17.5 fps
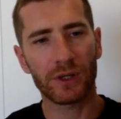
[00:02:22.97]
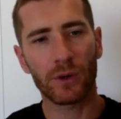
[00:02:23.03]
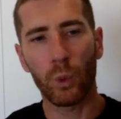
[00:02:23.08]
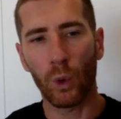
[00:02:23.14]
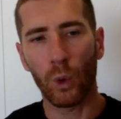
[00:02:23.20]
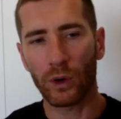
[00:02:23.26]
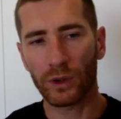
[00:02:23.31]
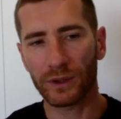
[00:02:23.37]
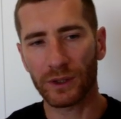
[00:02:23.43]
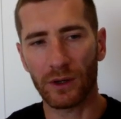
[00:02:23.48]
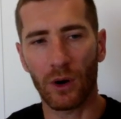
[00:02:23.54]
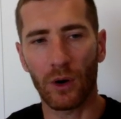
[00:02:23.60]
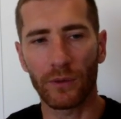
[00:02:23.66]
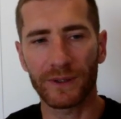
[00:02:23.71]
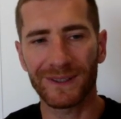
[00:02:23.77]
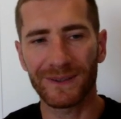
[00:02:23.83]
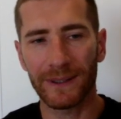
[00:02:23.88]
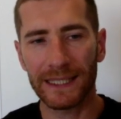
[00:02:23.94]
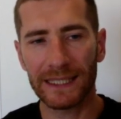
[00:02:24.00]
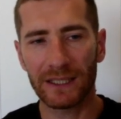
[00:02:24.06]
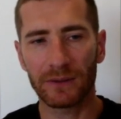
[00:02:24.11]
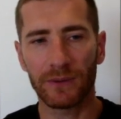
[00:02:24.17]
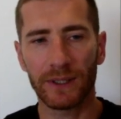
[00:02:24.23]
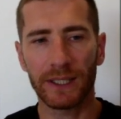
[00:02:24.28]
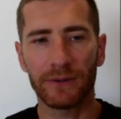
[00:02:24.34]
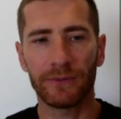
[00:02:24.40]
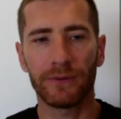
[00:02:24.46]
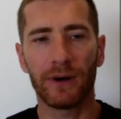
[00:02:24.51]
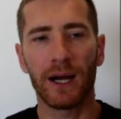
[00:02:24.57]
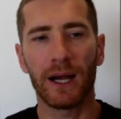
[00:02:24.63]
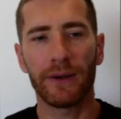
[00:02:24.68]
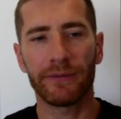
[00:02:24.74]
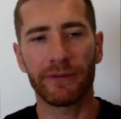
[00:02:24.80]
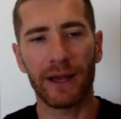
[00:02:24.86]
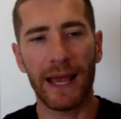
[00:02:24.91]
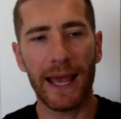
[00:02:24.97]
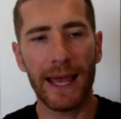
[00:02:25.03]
quarter of 2025,